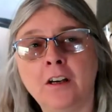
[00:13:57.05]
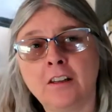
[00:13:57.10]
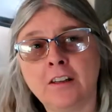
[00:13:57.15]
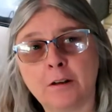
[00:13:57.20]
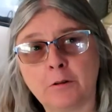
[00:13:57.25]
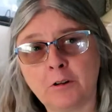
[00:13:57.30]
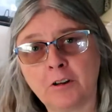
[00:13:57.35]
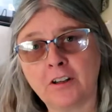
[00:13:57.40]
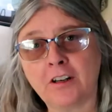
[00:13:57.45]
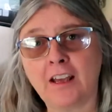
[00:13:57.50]

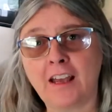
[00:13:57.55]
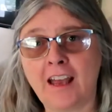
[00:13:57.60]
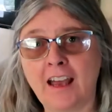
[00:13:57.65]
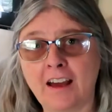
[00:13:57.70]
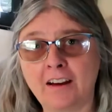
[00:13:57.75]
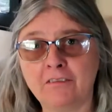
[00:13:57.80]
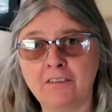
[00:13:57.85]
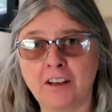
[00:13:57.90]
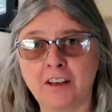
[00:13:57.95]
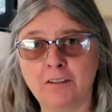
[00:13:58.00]
that we're going to
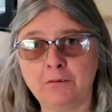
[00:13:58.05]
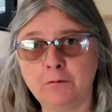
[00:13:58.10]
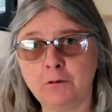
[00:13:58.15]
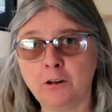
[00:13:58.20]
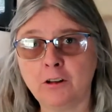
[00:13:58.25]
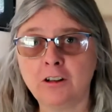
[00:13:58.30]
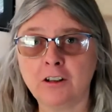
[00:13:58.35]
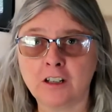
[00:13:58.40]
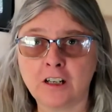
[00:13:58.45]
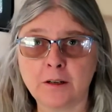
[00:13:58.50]
have a
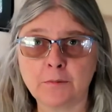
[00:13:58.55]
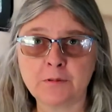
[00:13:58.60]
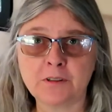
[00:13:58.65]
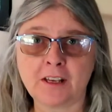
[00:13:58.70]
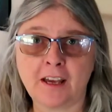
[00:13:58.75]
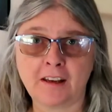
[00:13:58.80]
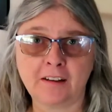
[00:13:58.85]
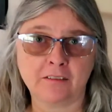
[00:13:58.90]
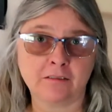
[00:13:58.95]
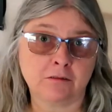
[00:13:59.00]
full hookup
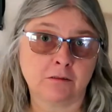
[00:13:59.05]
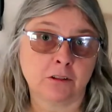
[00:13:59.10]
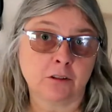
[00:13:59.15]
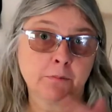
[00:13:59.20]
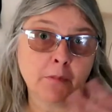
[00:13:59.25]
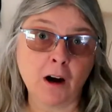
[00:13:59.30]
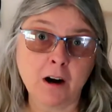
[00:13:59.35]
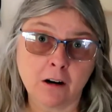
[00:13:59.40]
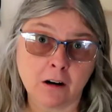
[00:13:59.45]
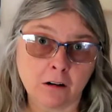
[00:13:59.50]
site
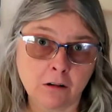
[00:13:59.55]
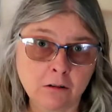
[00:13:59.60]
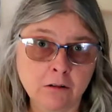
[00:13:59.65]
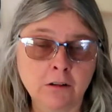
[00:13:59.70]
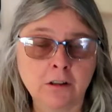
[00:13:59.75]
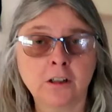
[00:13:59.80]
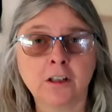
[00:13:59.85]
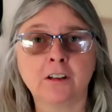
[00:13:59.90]
tomorrow,